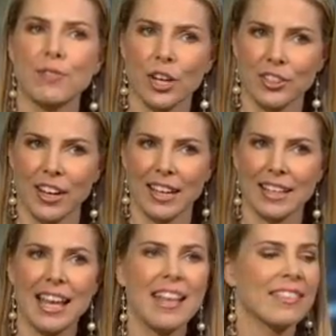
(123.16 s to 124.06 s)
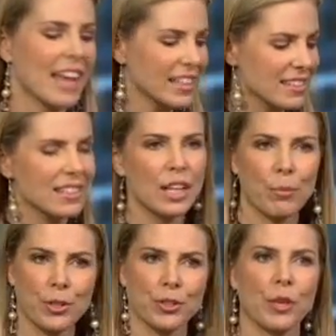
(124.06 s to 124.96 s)
Fahrenheit. That's the
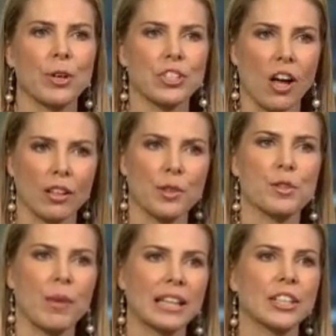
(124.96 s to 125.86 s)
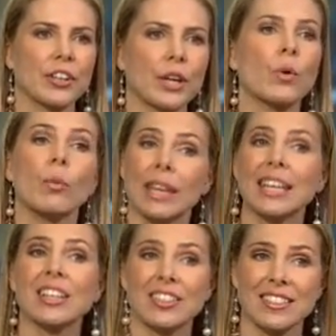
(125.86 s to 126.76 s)
temperature at which all of those bacteria will be
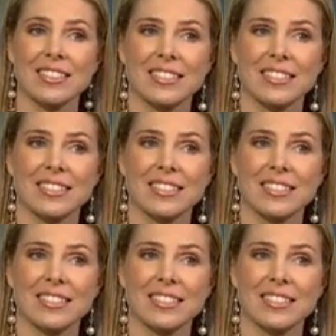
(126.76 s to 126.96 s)
killed.